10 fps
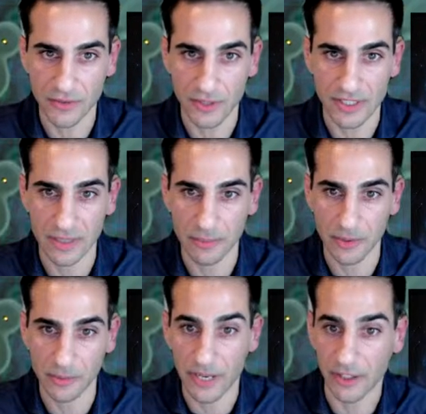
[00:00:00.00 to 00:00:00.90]
For
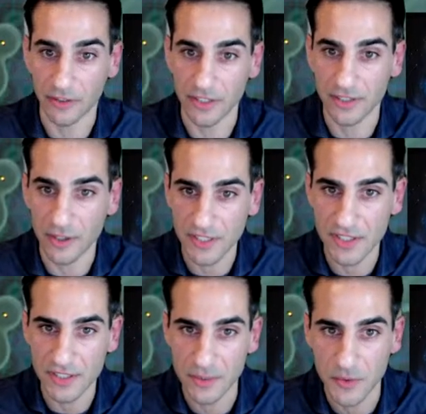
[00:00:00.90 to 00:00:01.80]
example, binary star
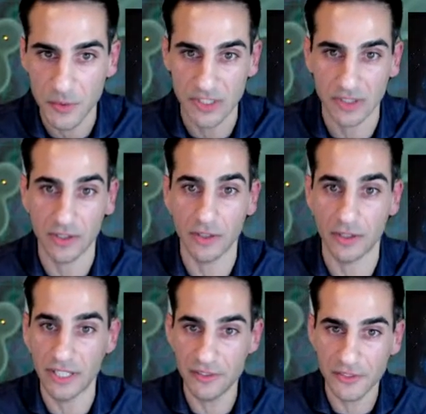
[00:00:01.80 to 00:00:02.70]
systems, which are longer
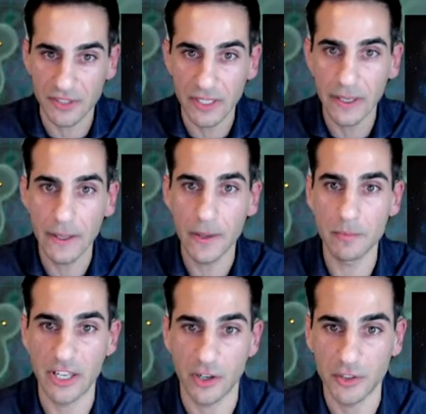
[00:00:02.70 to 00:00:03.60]
lived,
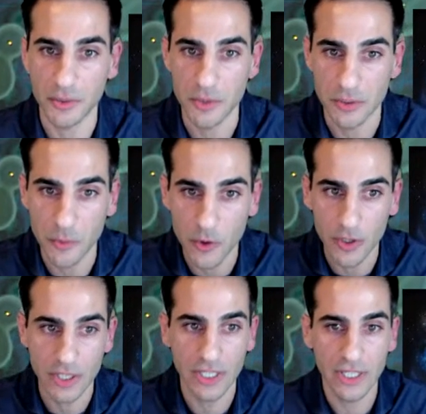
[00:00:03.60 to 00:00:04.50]
may contribute
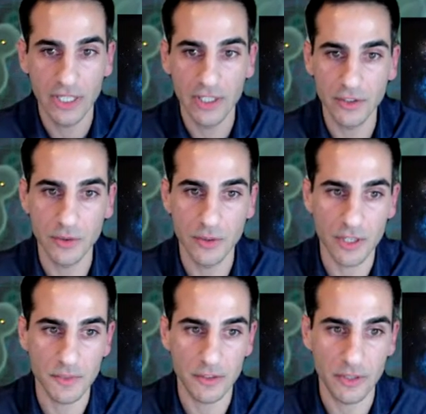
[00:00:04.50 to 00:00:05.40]
more to
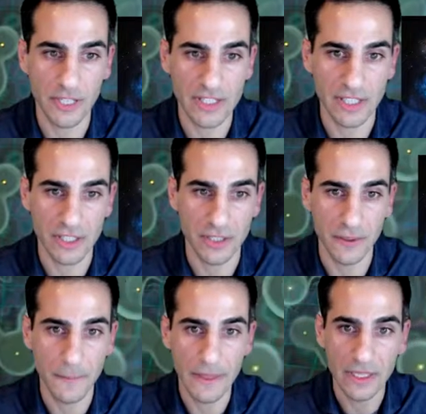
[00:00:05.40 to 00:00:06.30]
cosmic ionization.